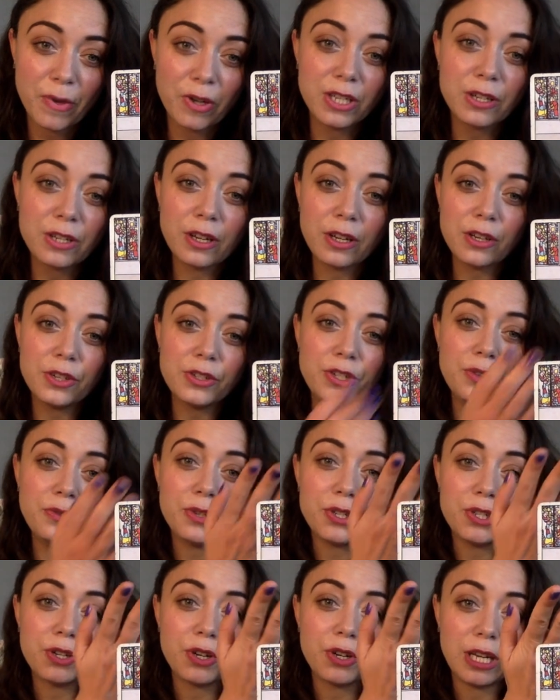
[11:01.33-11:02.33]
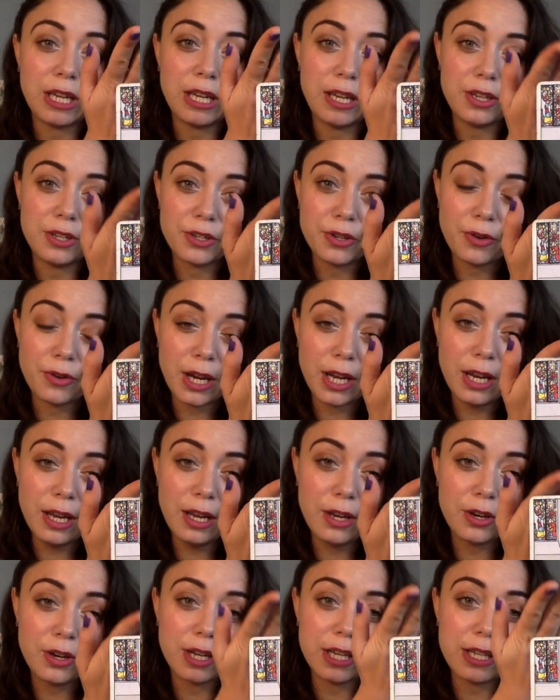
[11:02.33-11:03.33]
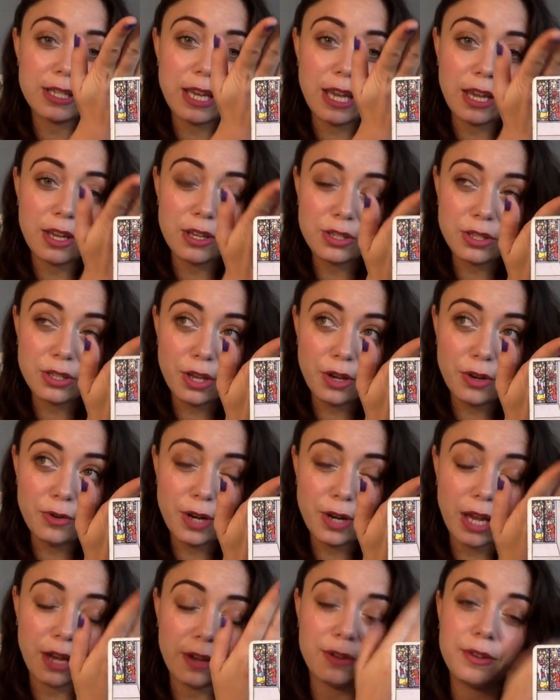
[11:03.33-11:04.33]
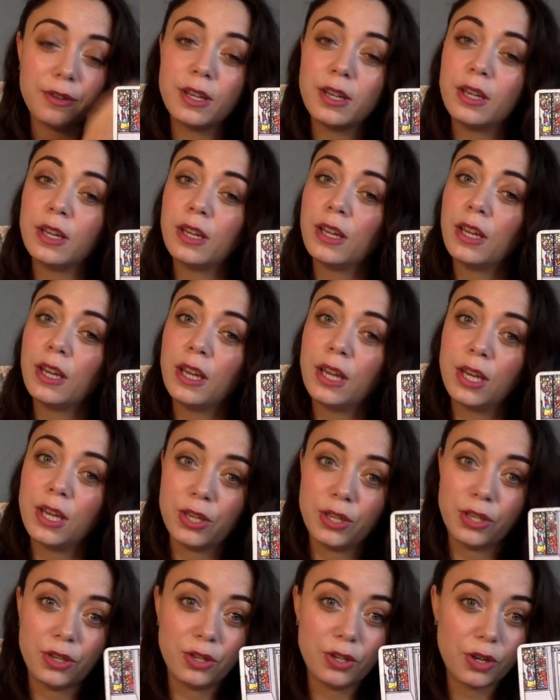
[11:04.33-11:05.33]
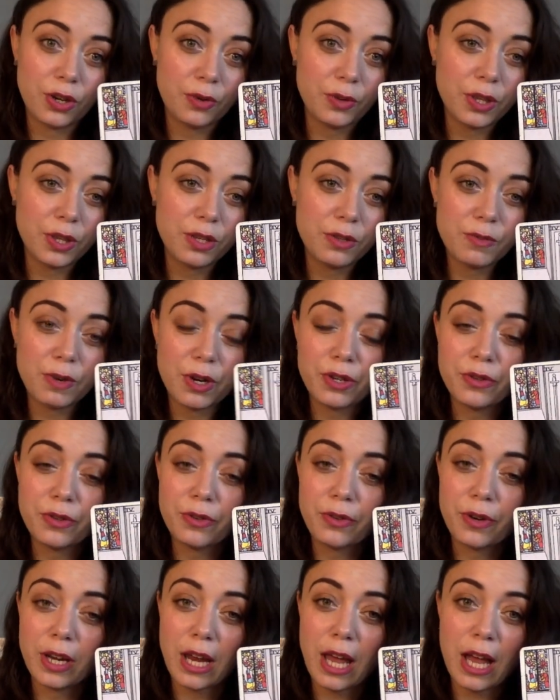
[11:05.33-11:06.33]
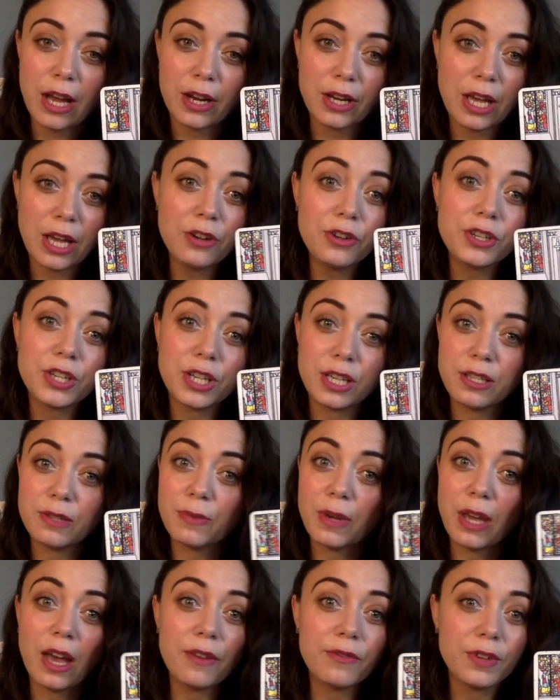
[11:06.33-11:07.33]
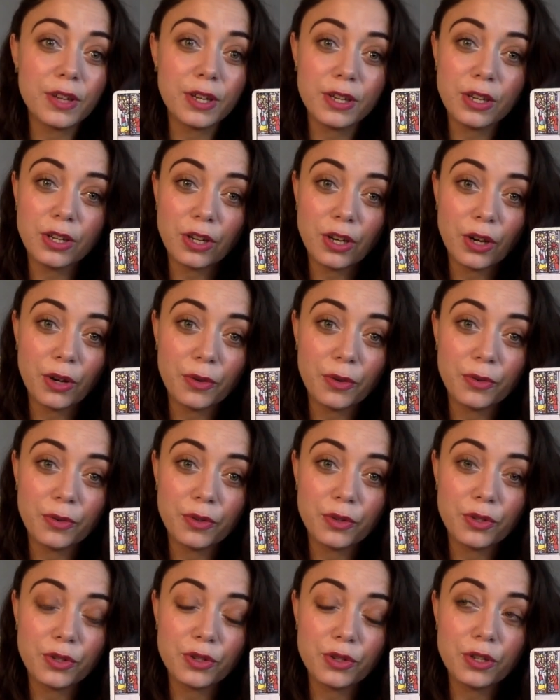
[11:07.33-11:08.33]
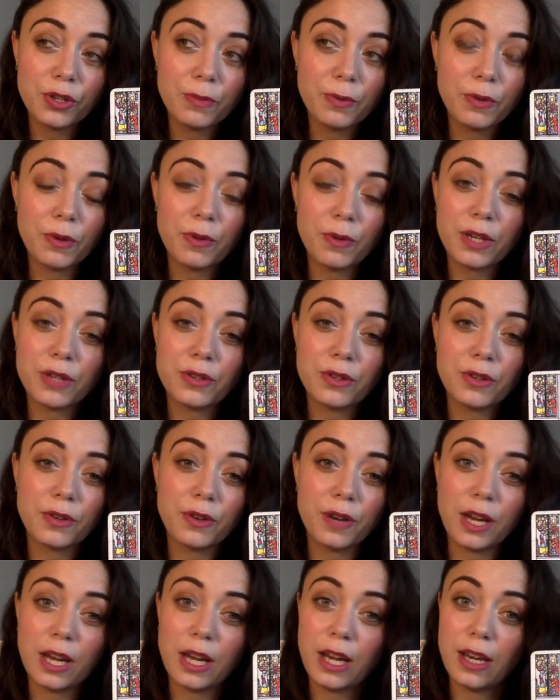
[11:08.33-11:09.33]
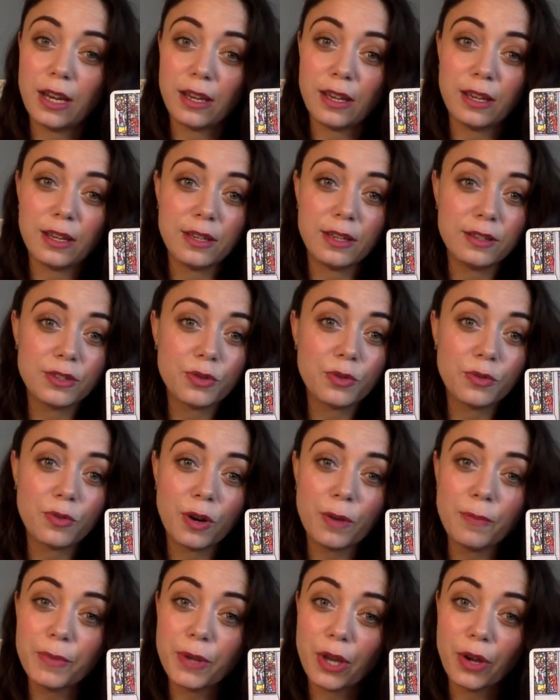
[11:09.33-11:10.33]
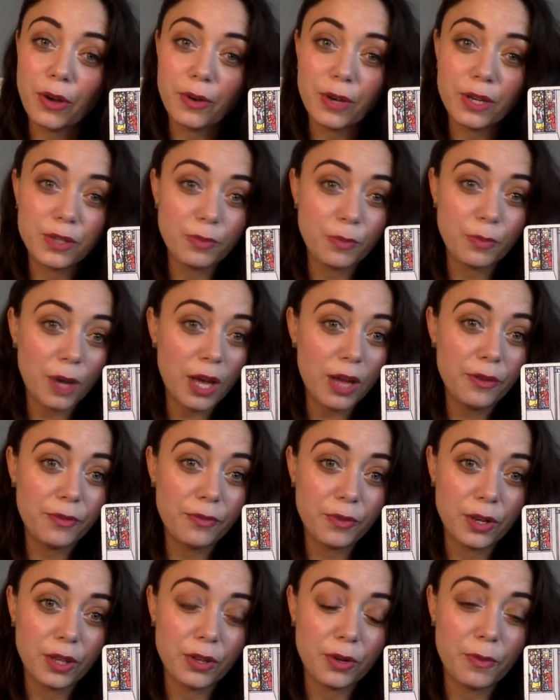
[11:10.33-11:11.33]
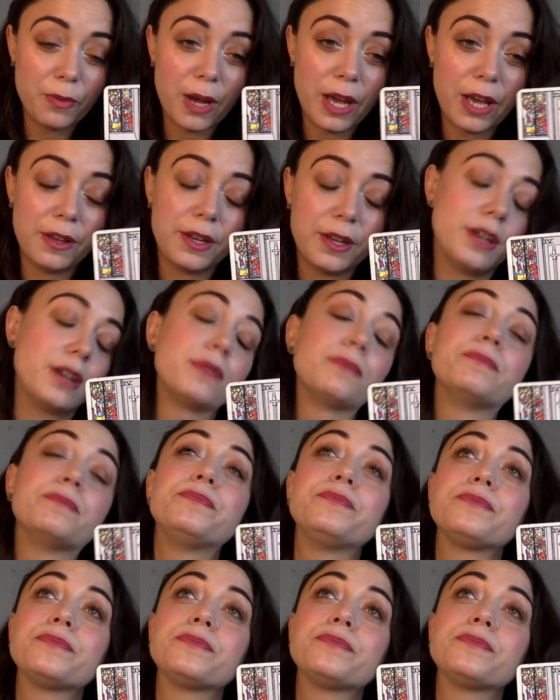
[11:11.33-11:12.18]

What you're going to do is you're going to integrate it. You're going to take a slow down, you know, with these retrograde energies, and we have, you know, Jupiter retrograde in Scorpio as well for a little while here.